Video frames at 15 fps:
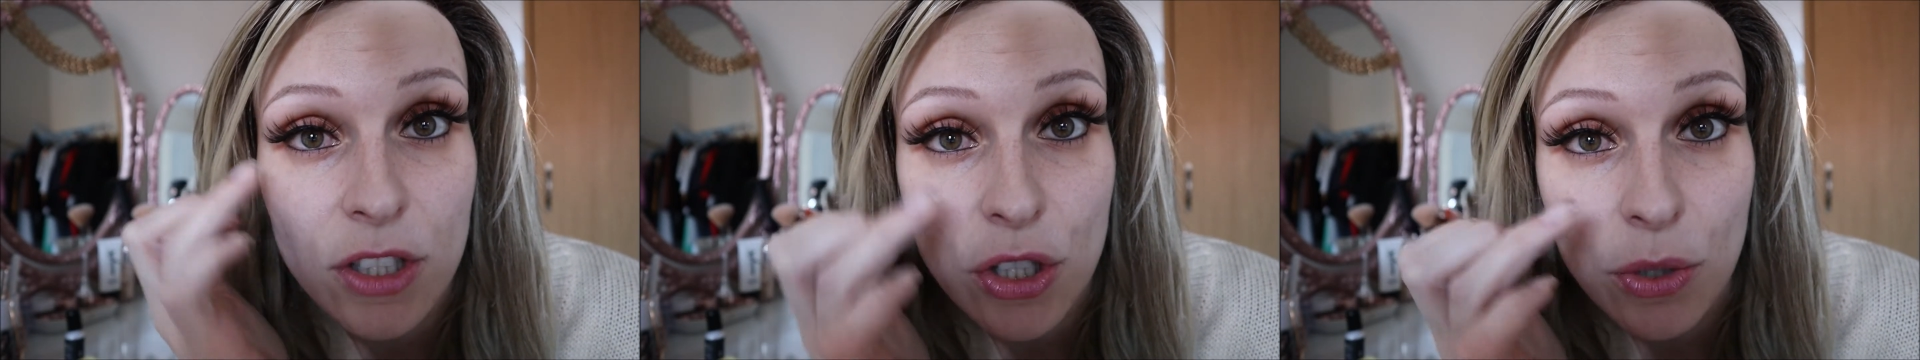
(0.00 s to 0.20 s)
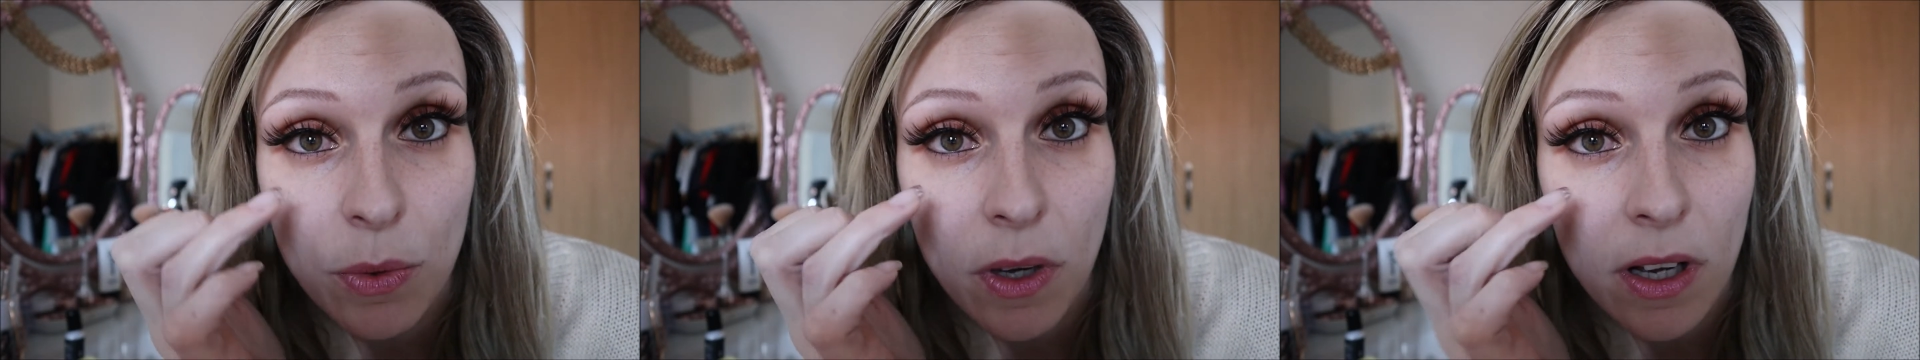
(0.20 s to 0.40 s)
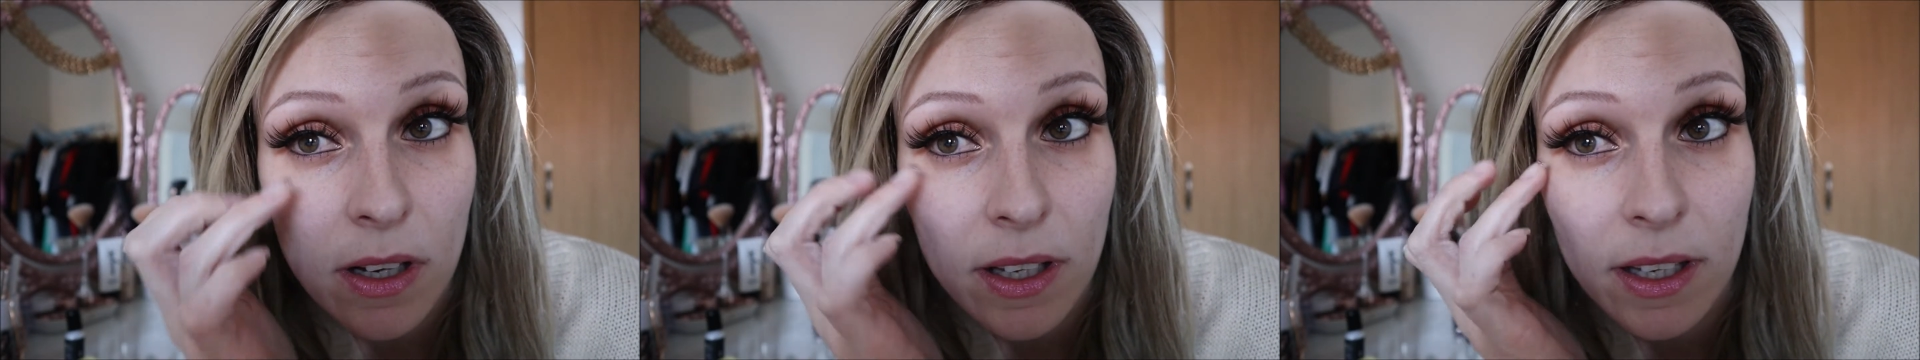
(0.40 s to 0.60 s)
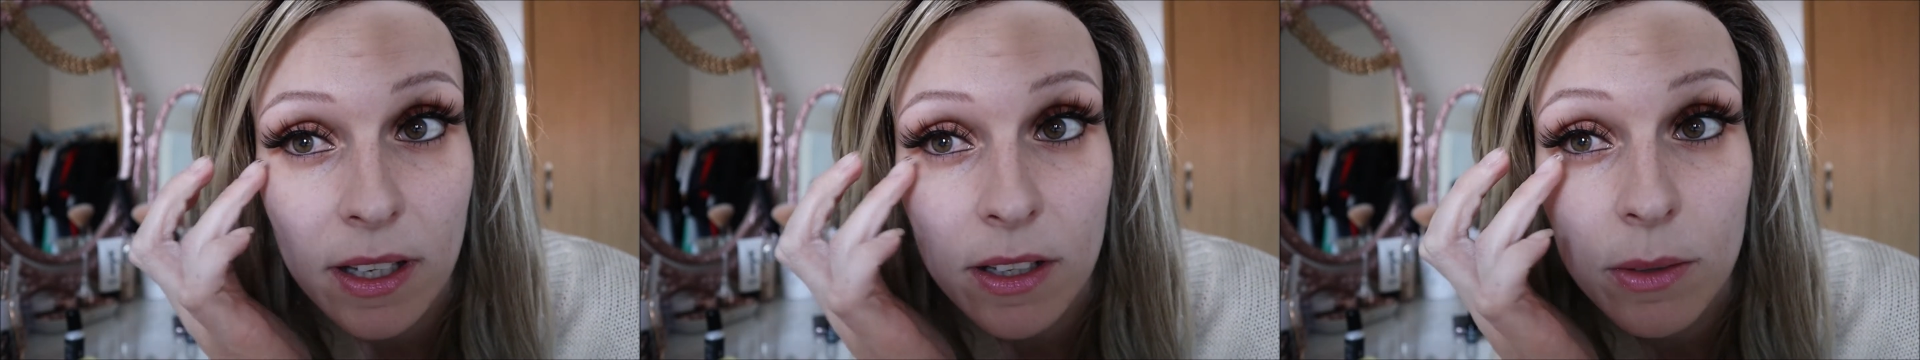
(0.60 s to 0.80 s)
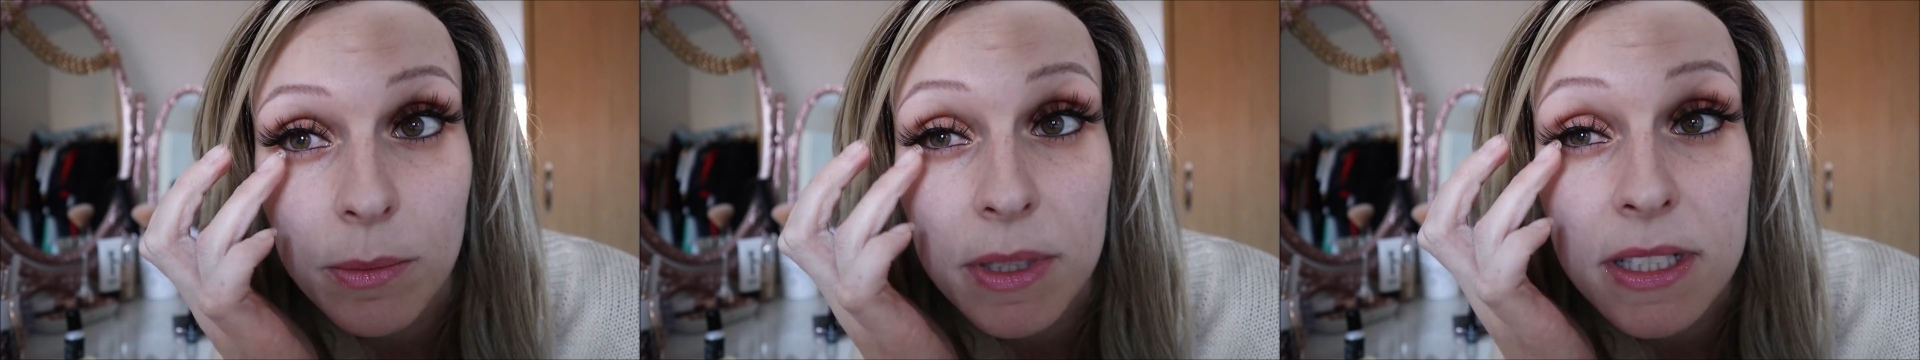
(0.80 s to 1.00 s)
too early
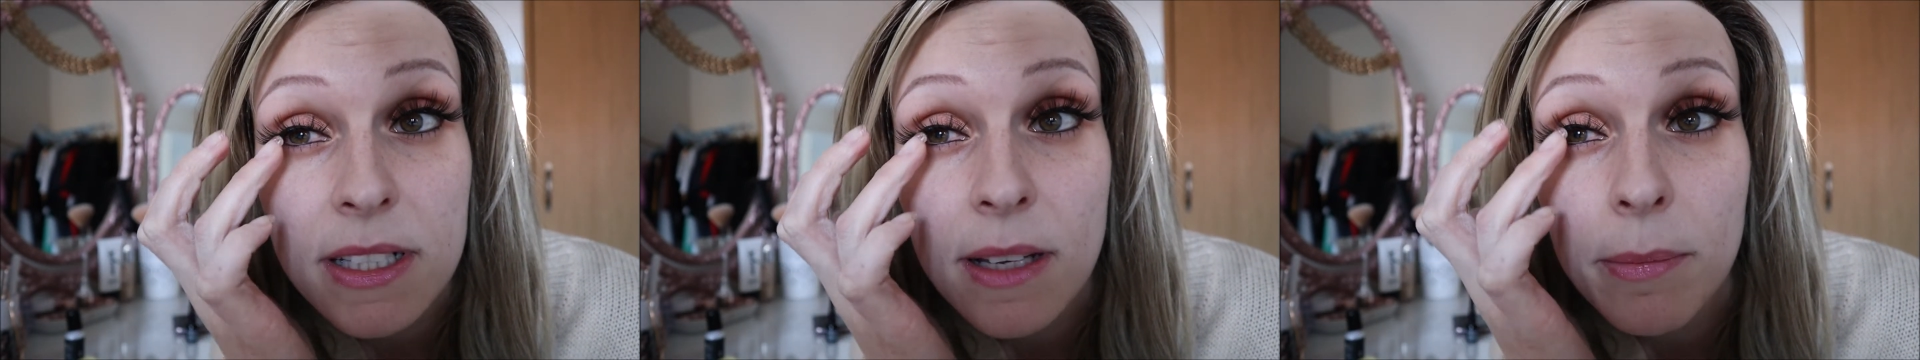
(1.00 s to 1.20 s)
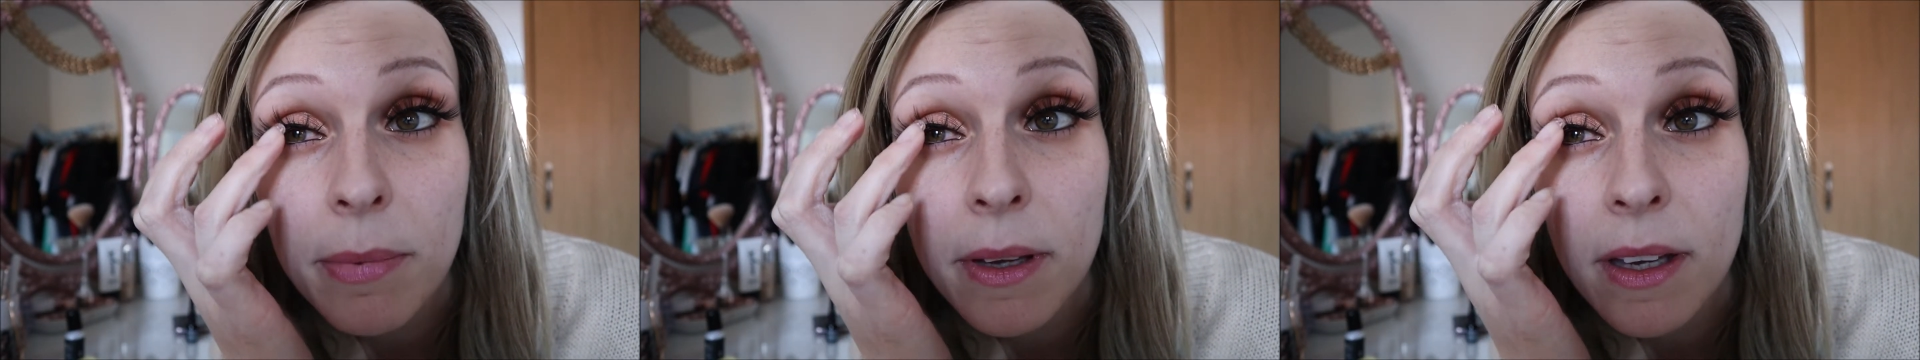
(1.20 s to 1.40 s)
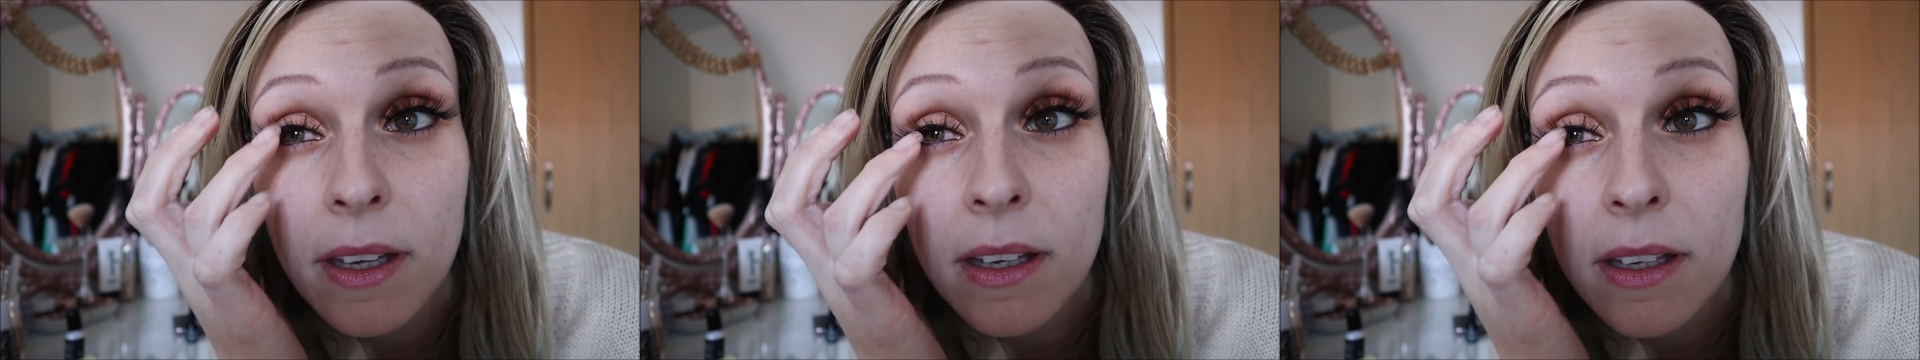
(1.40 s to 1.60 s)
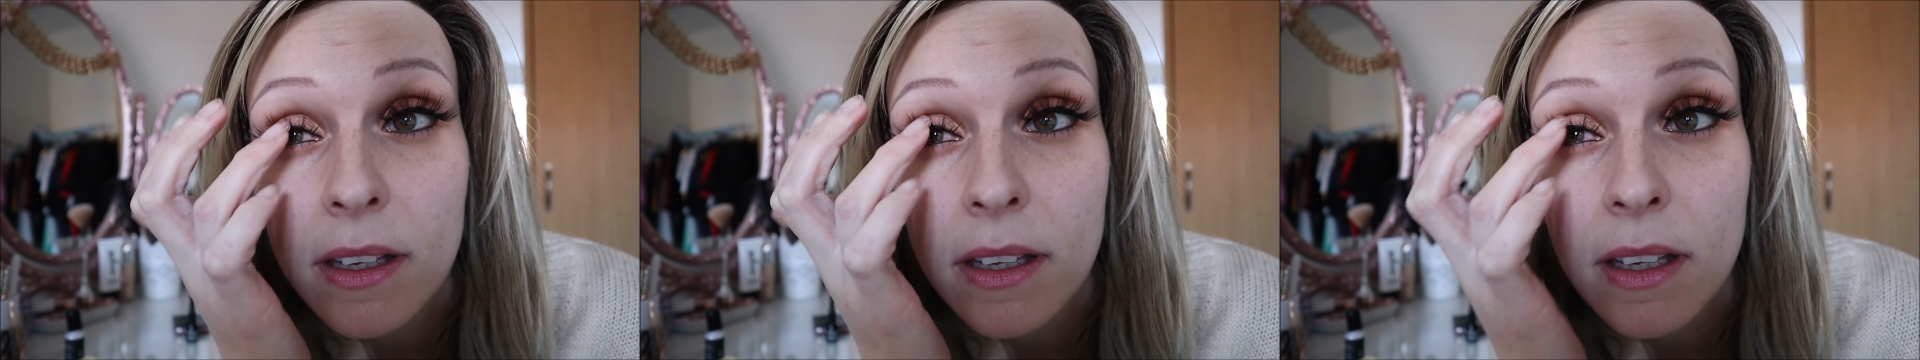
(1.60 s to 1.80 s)
and it'll be slippy.